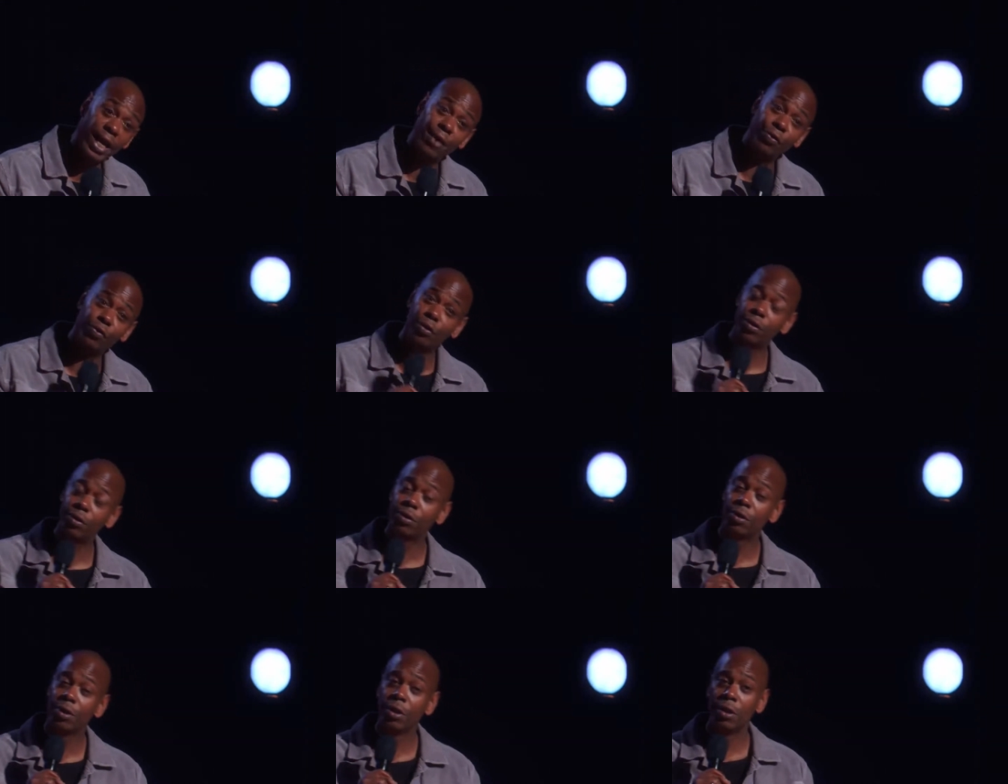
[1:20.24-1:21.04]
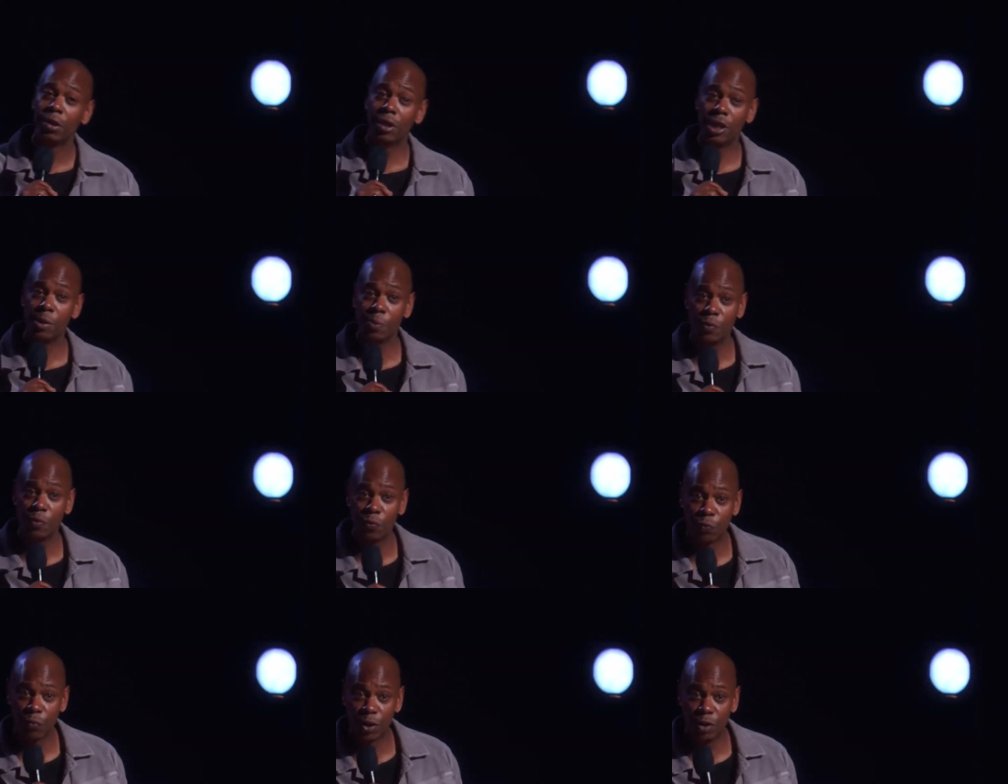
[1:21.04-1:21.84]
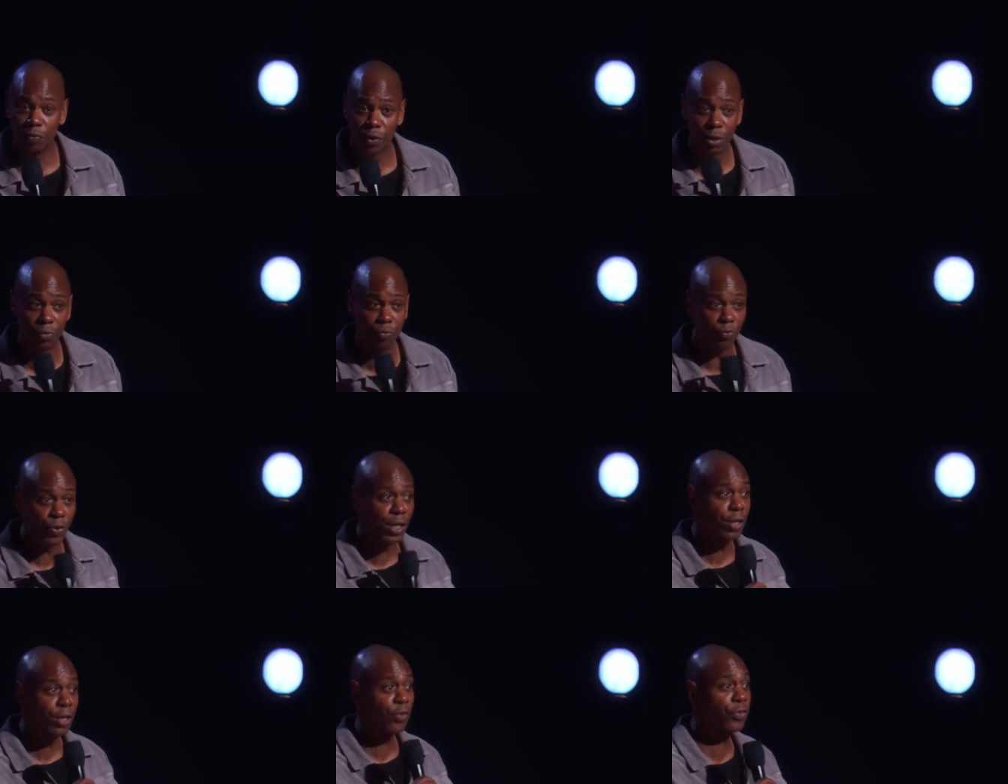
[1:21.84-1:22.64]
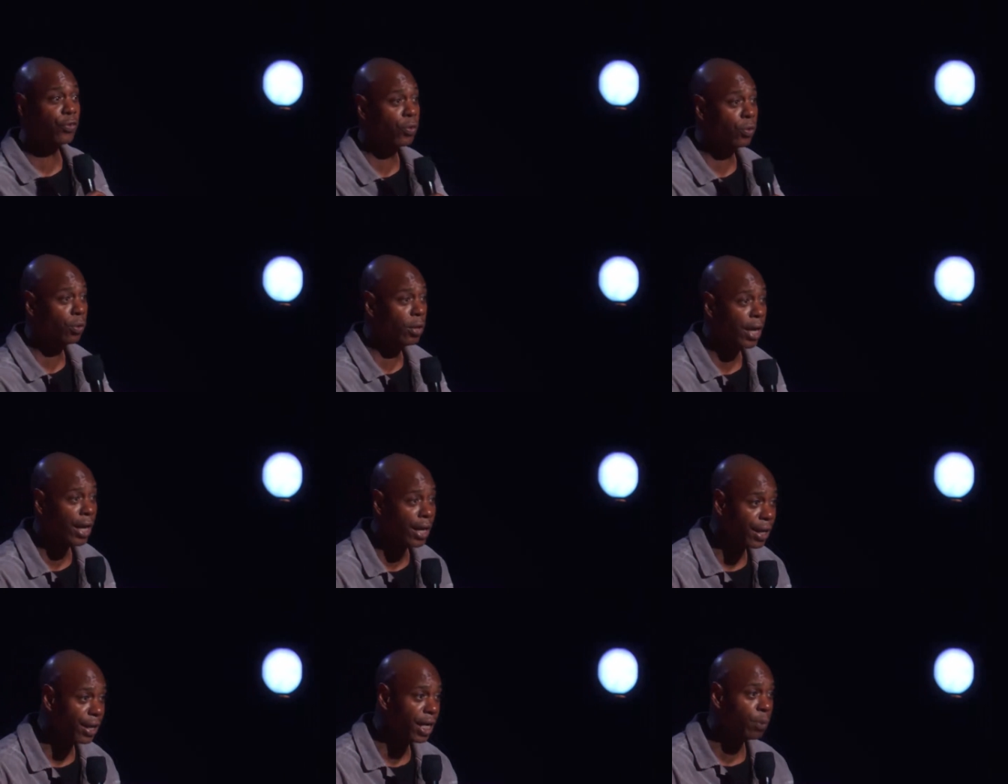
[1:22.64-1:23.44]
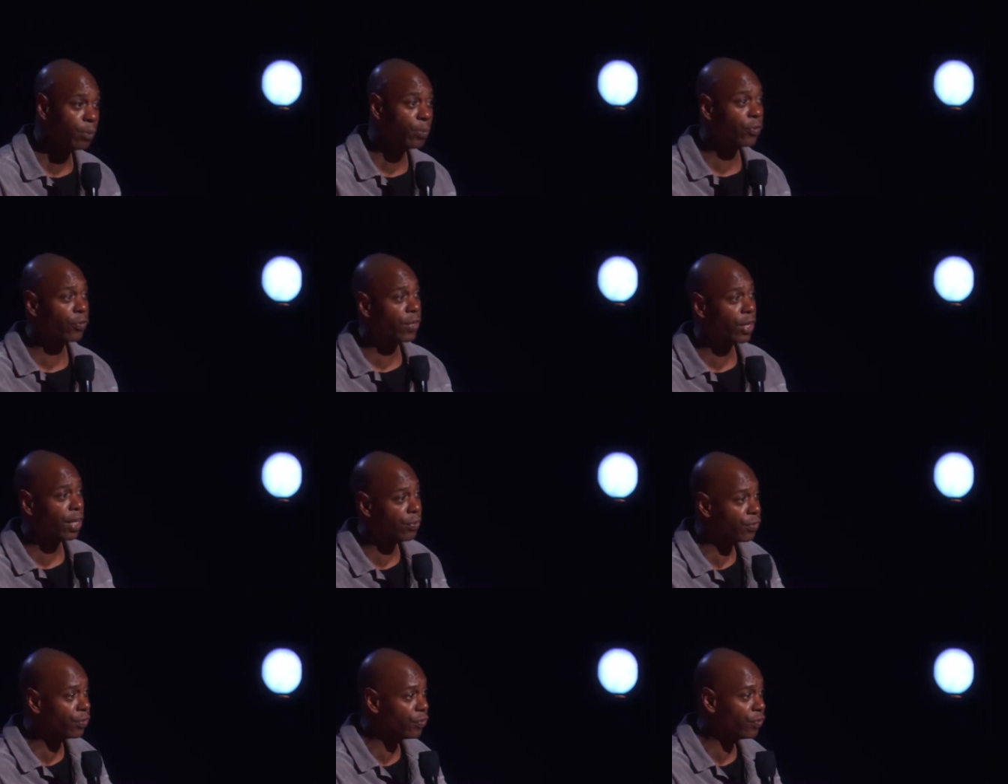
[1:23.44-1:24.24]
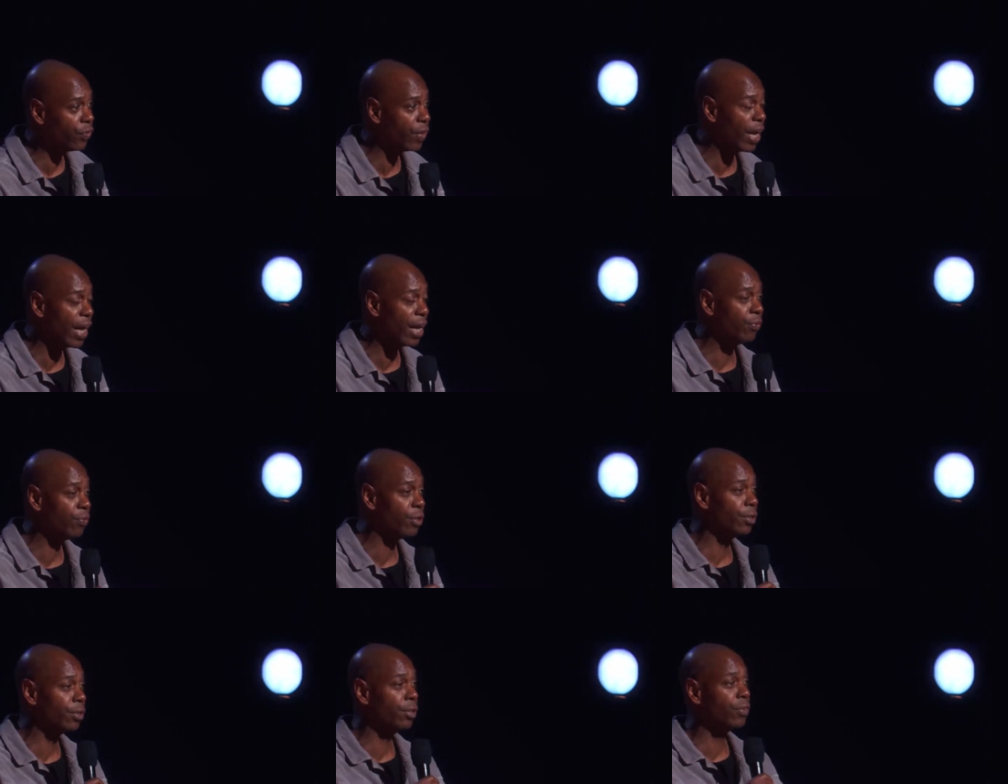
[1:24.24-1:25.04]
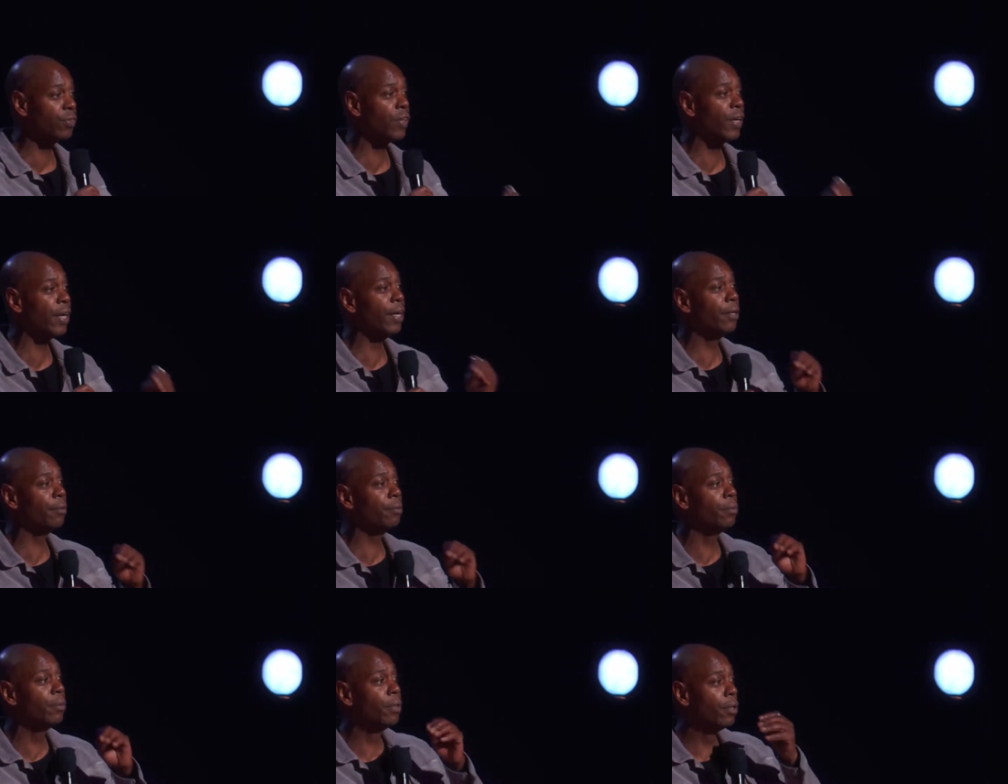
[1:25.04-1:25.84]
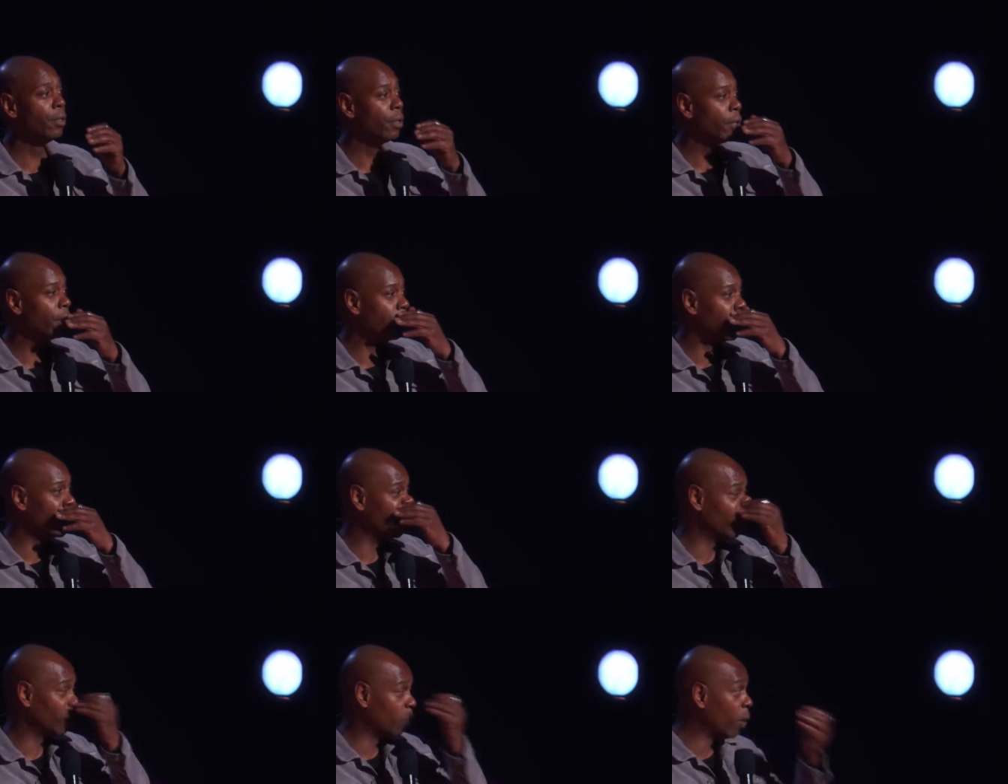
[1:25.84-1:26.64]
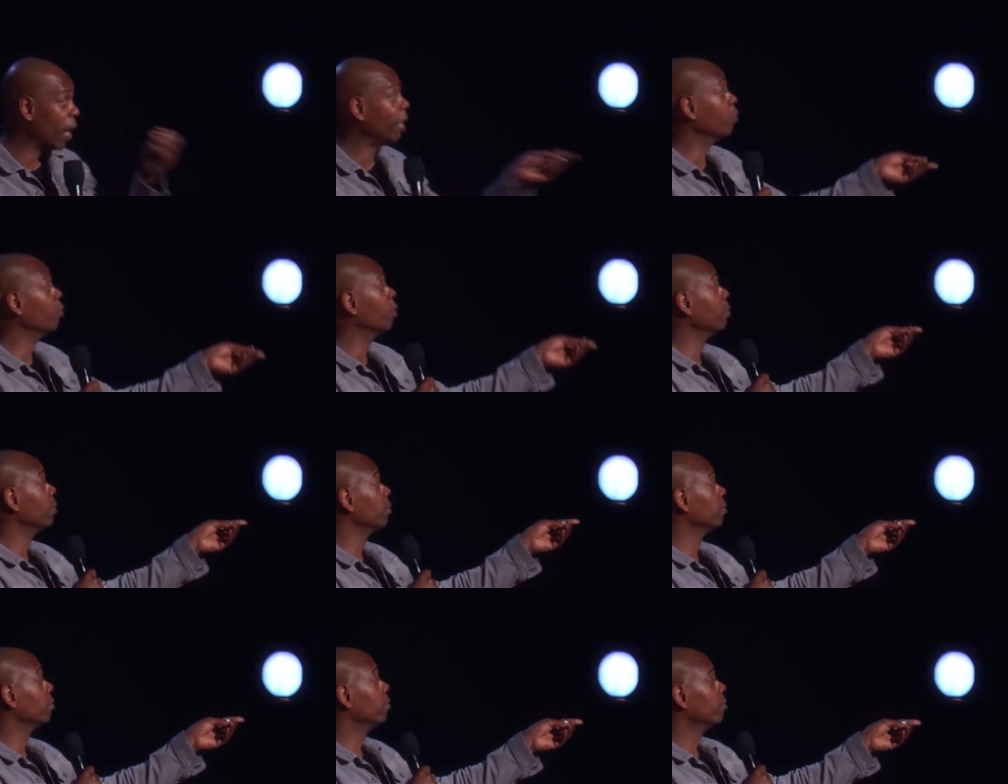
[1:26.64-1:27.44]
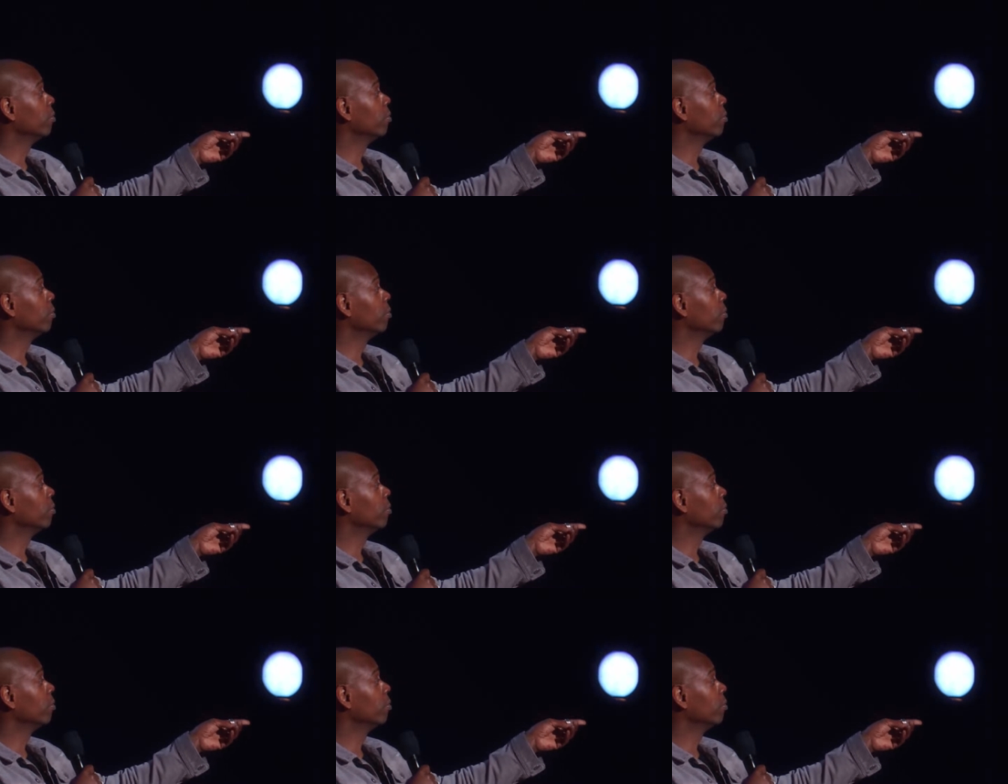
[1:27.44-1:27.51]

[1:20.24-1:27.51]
has it, he was in front of a convenience store hanging out with his cousins, having a good time, and a white woman